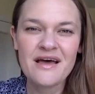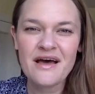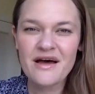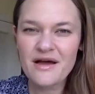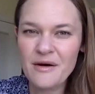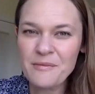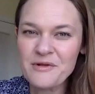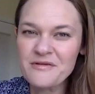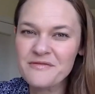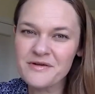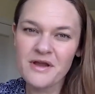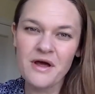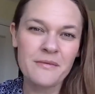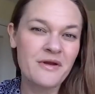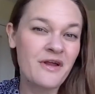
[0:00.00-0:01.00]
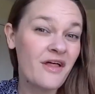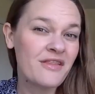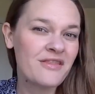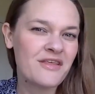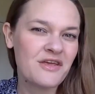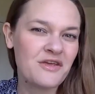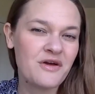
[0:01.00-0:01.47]
a couple of phenomena
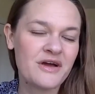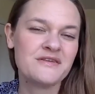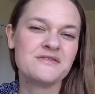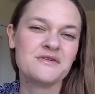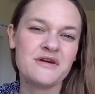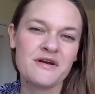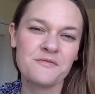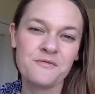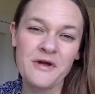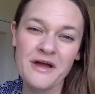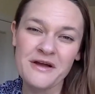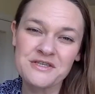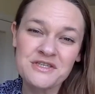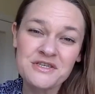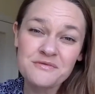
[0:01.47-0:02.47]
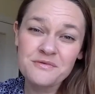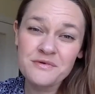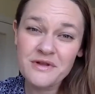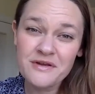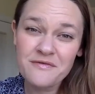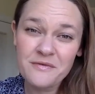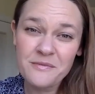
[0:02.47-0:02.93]
that you guys are actually
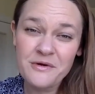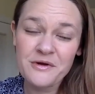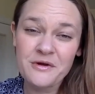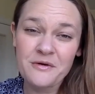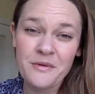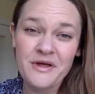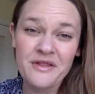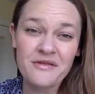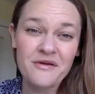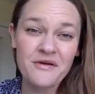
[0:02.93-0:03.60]
really familiar with: